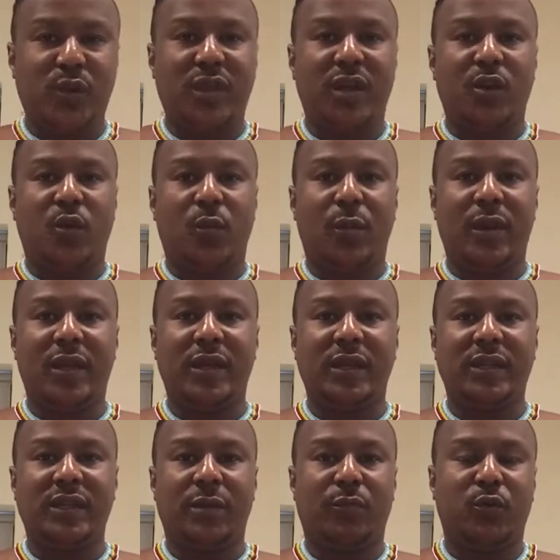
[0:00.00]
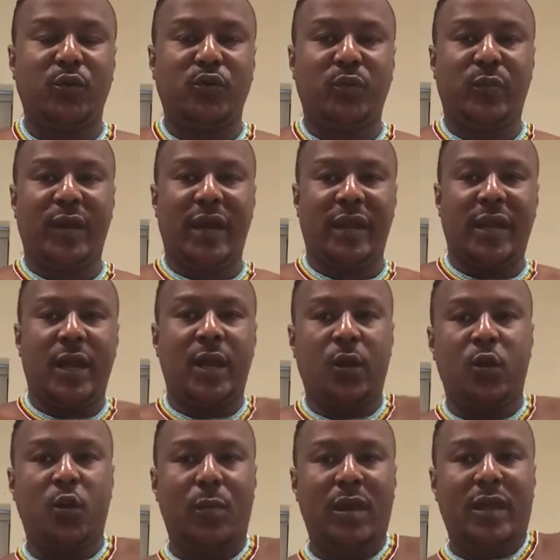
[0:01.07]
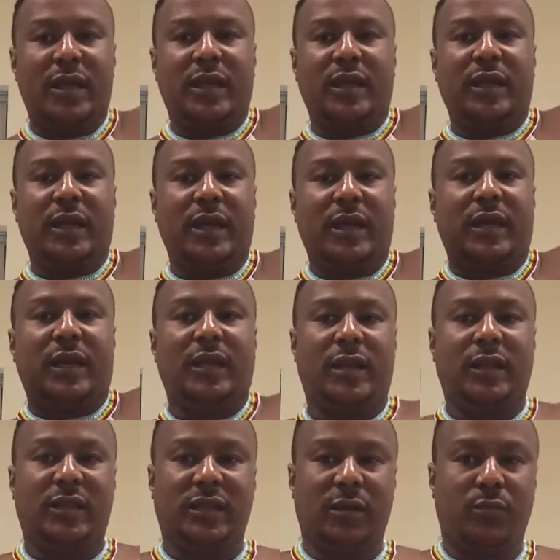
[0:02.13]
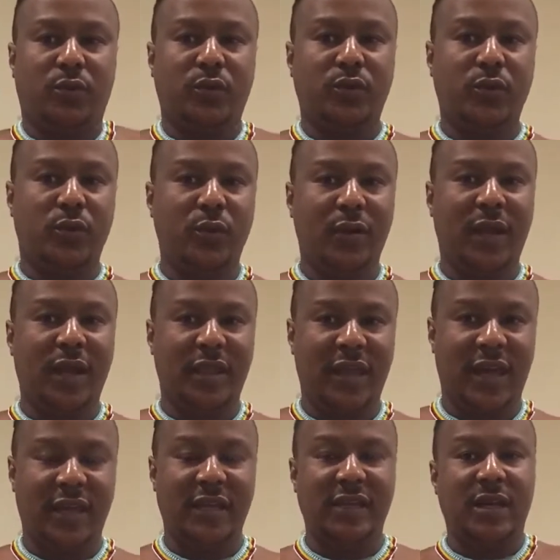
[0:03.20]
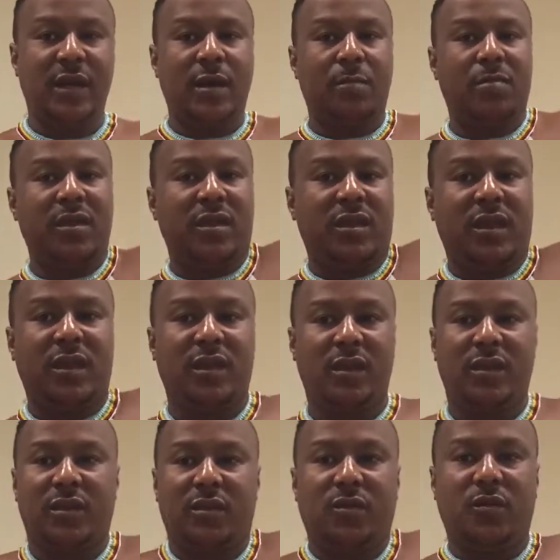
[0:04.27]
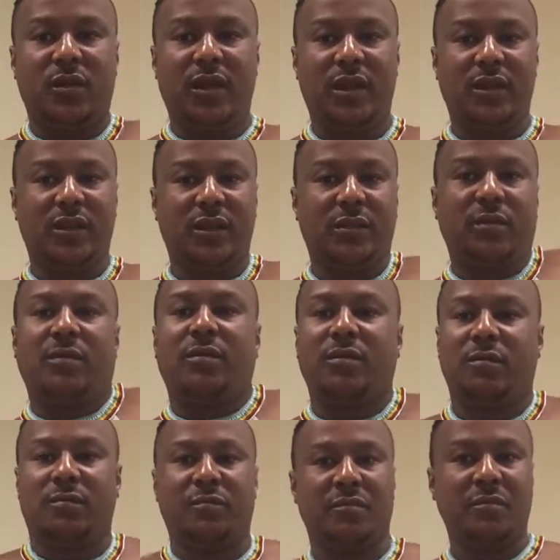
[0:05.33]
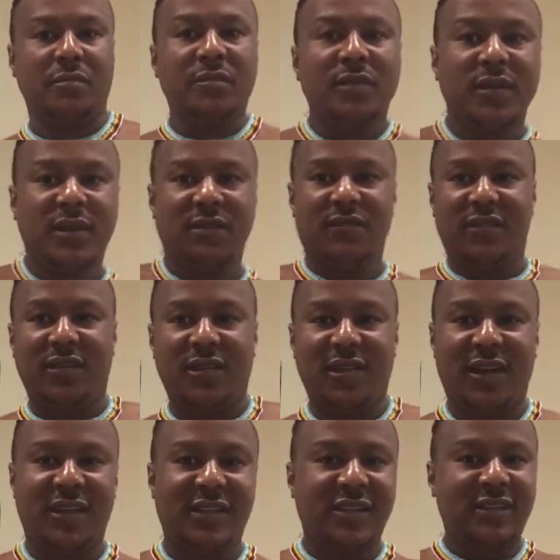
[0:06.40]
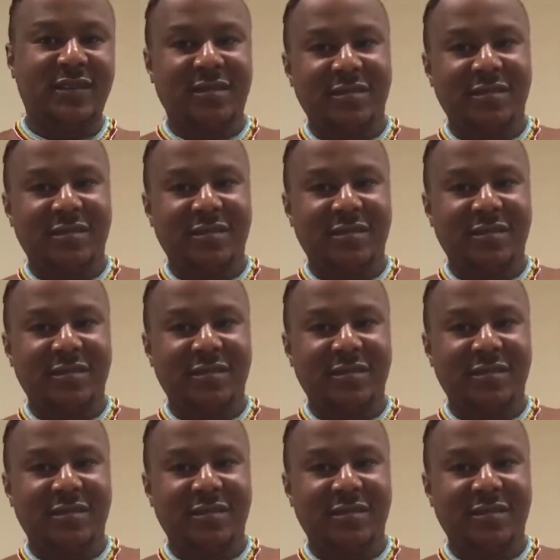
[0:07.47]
where they're normally supposed to be at. Normally, it's supposed to look like that, but then you can give it that